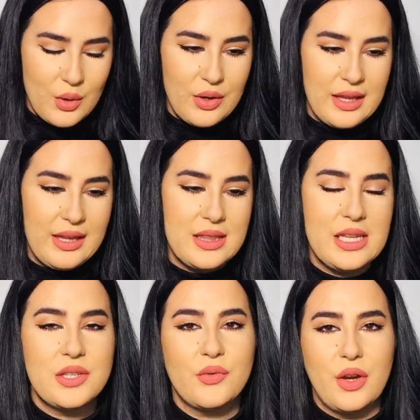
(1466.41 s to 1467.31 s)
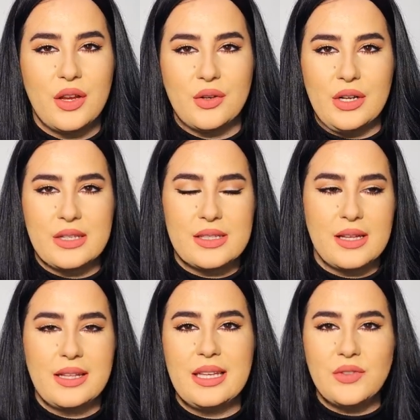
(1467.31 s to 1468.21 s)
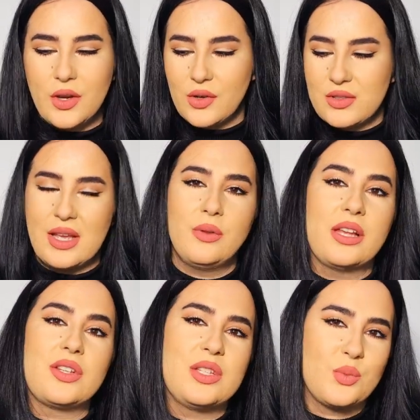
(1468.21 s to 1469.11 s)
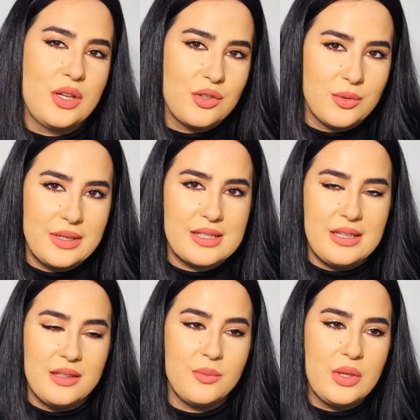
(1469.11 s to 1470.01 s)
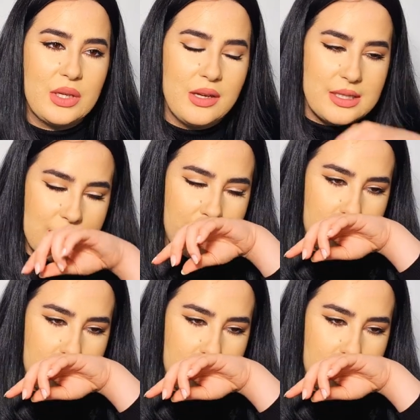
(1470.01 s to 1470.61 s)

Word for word: okay this fragrance this fragrance i will actually spray it on my skin because